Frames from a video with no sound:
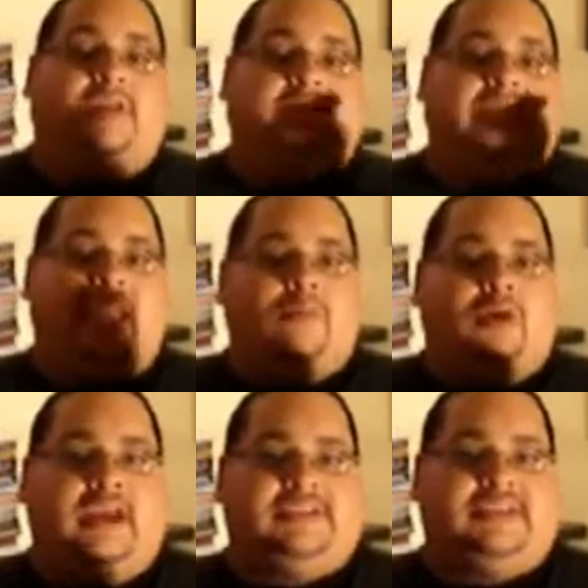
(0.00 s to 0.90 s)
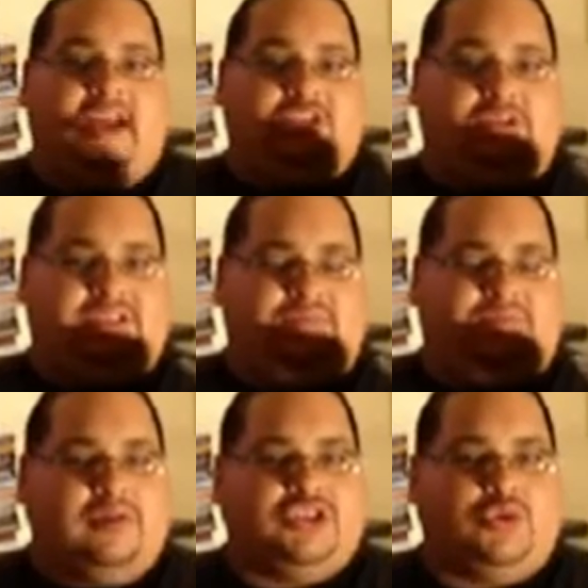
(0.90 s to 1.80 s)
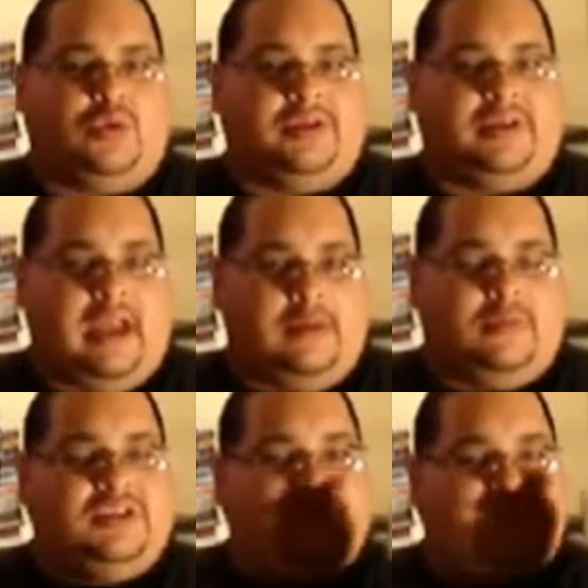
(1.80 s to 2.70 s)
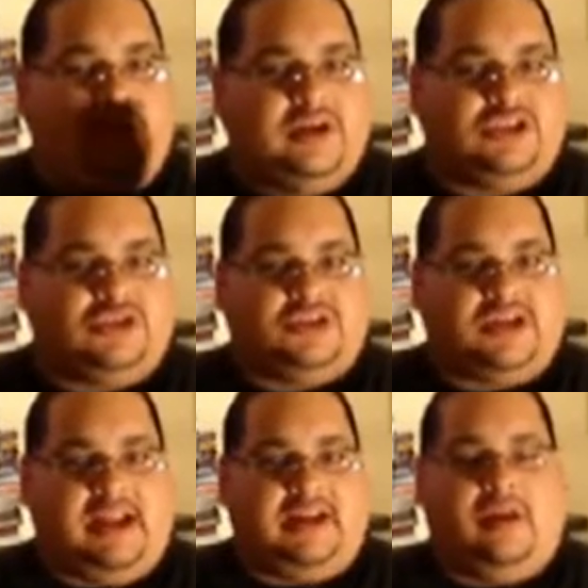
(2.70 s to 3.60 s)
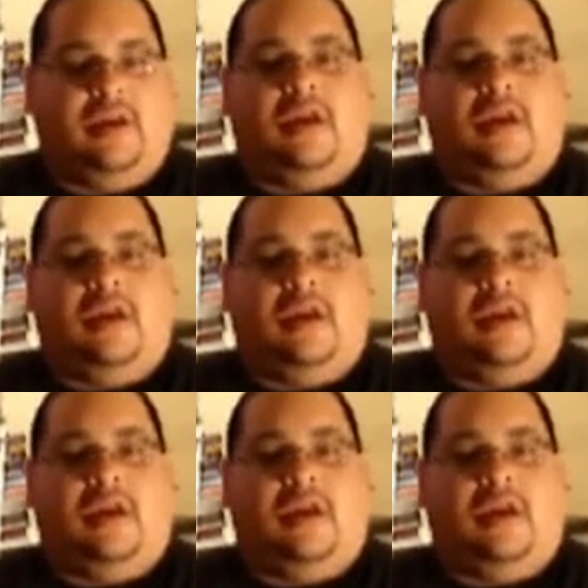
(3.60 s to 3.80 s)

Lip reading: The Game Boy actually is a very short game, but it's very entertaining.